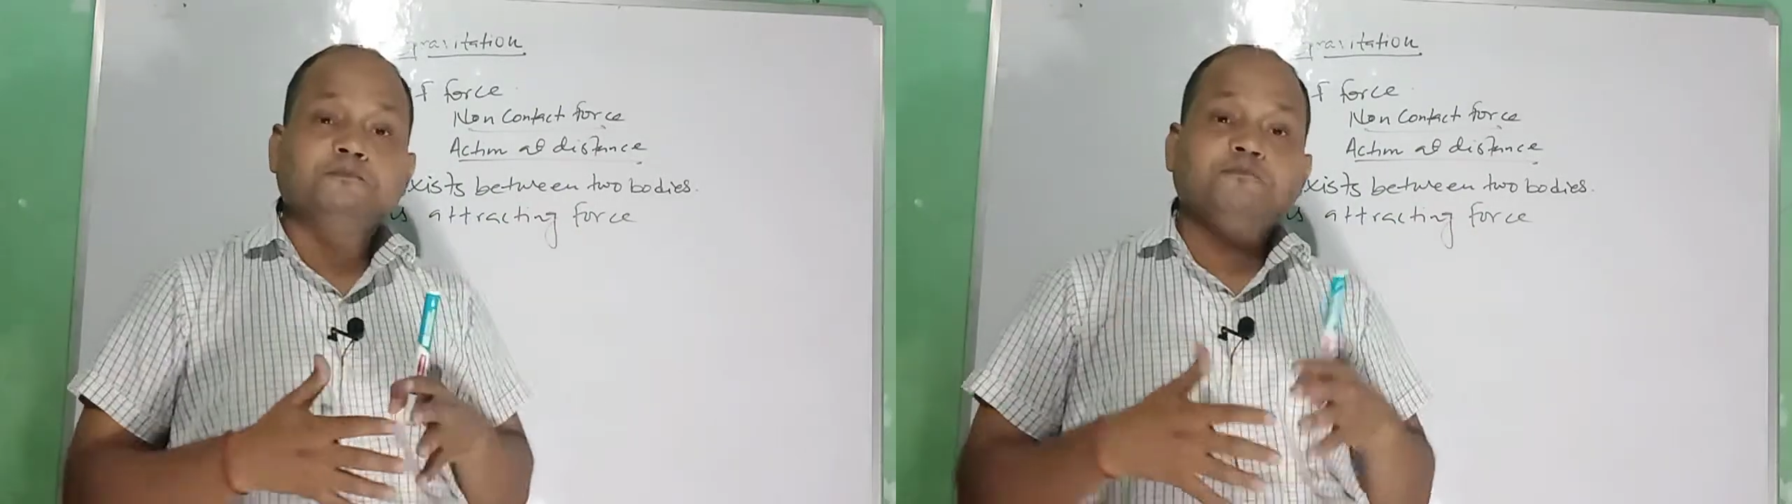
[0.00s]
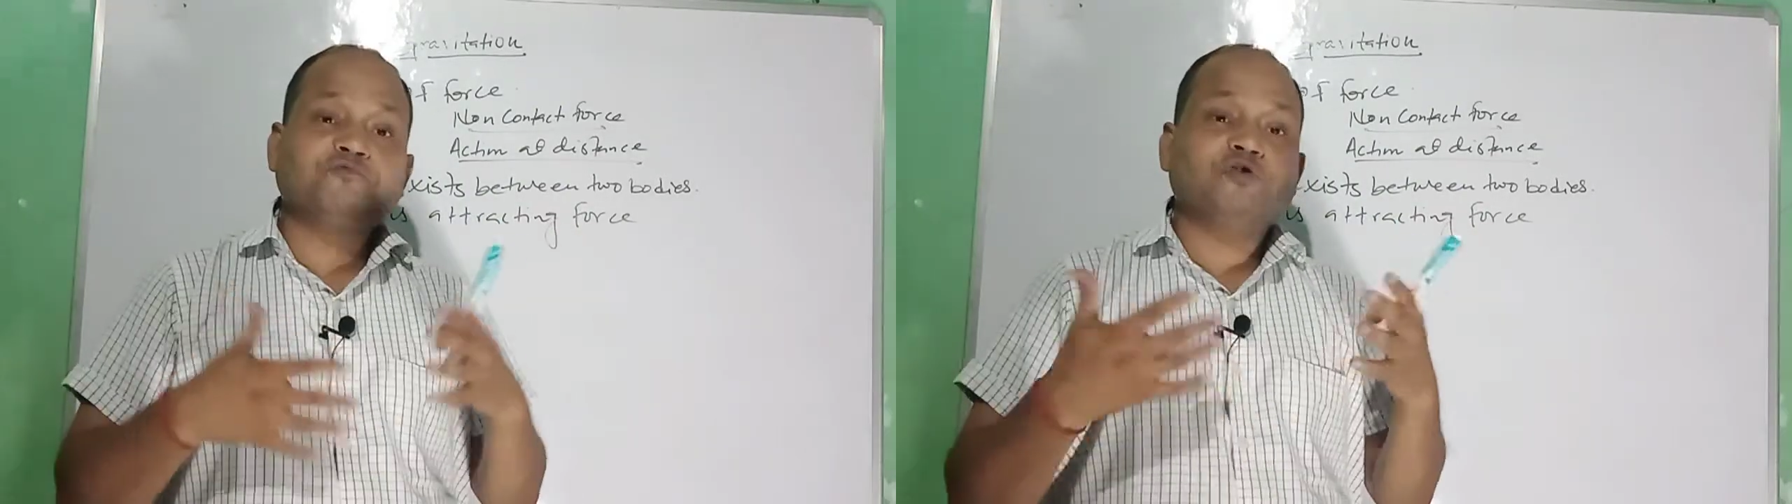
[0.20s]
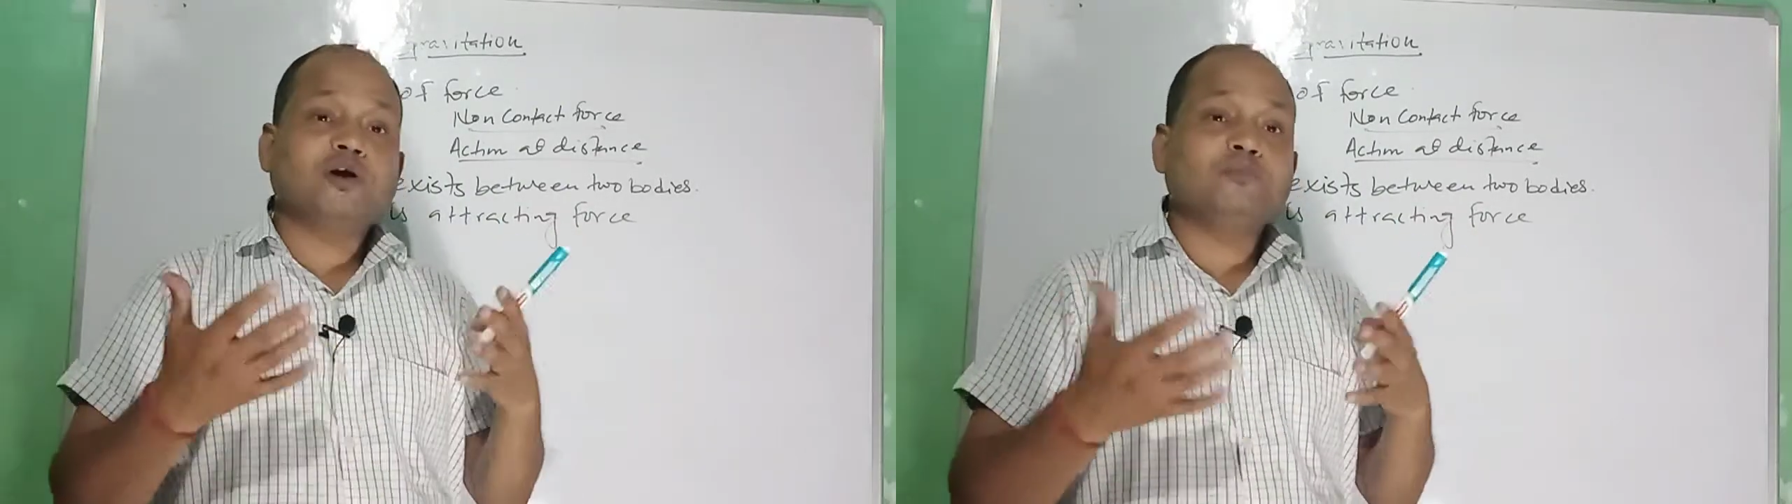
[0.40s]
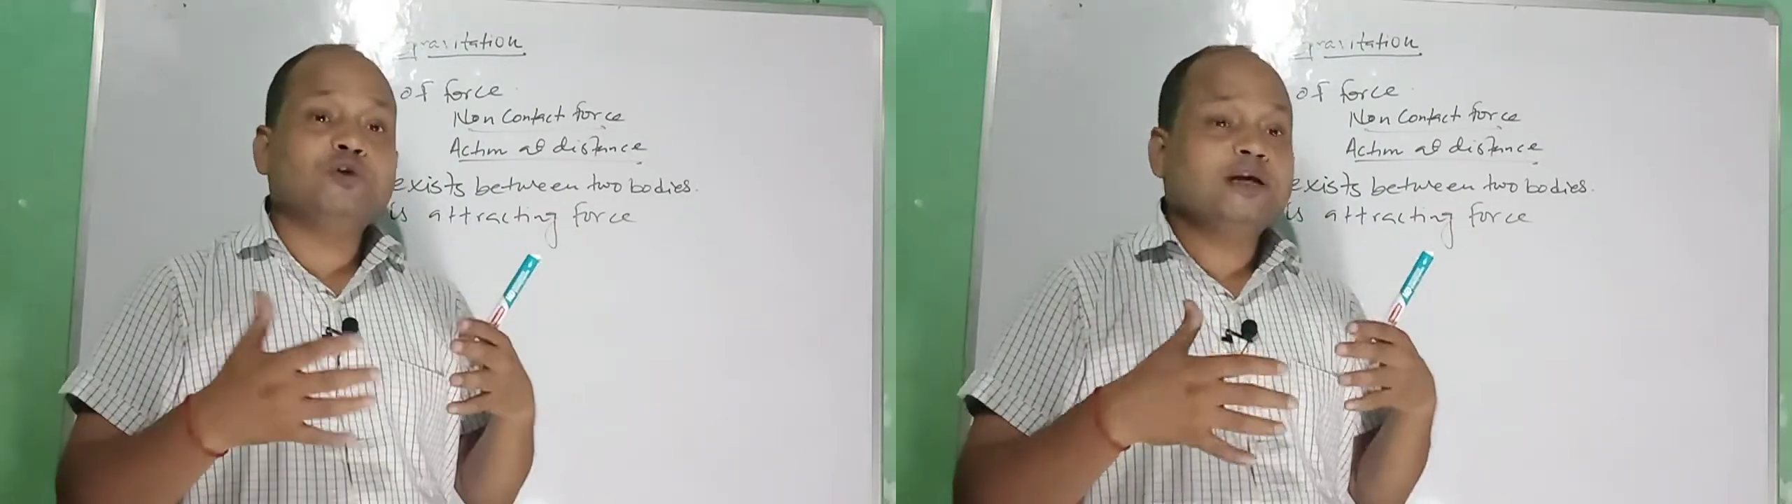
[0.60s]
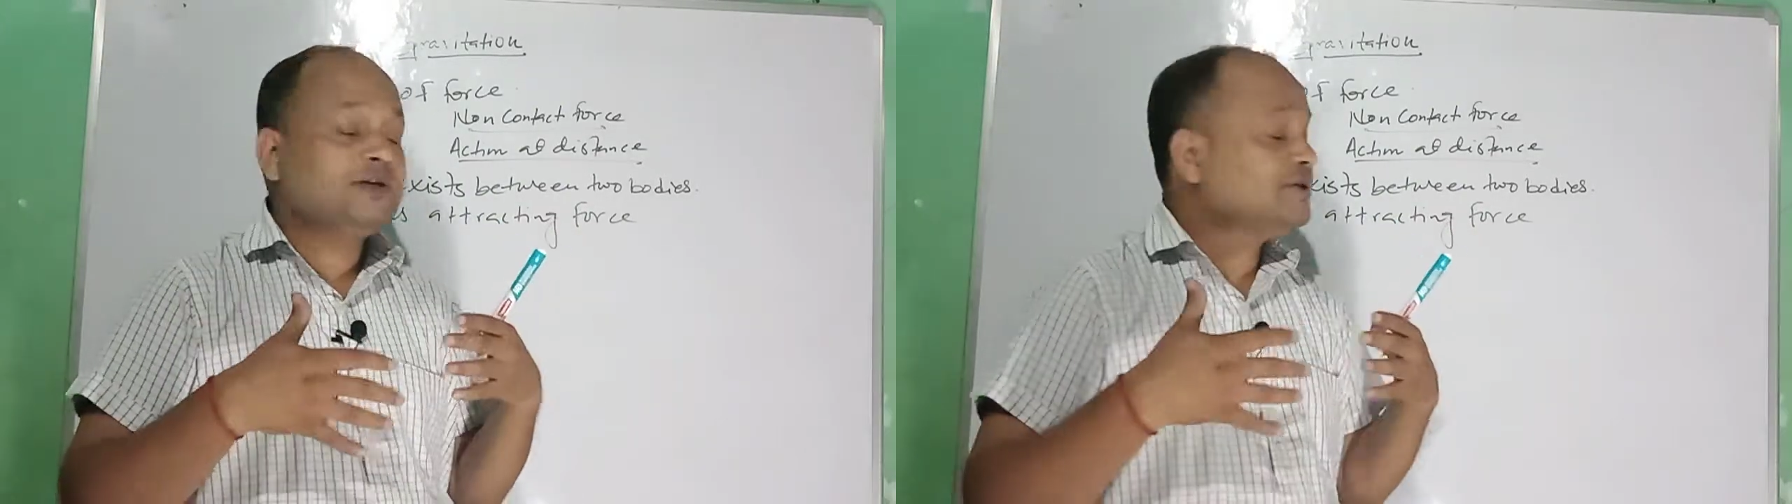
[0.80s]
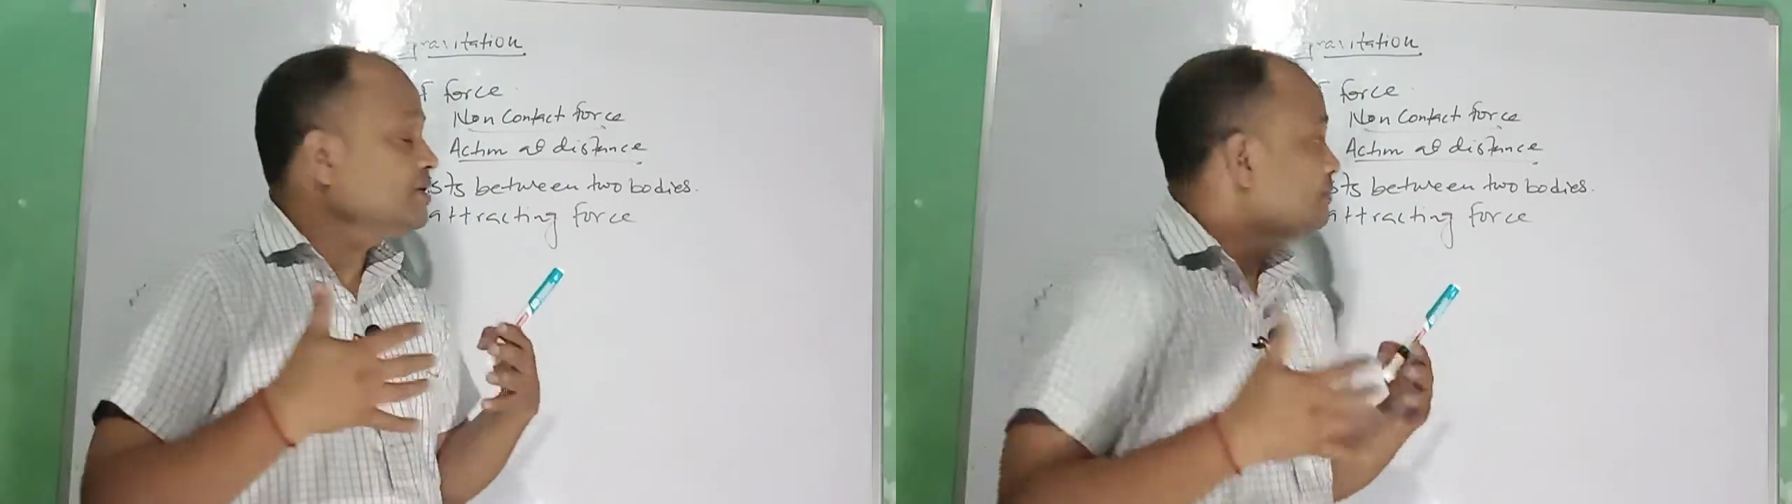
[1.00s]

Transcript: formulate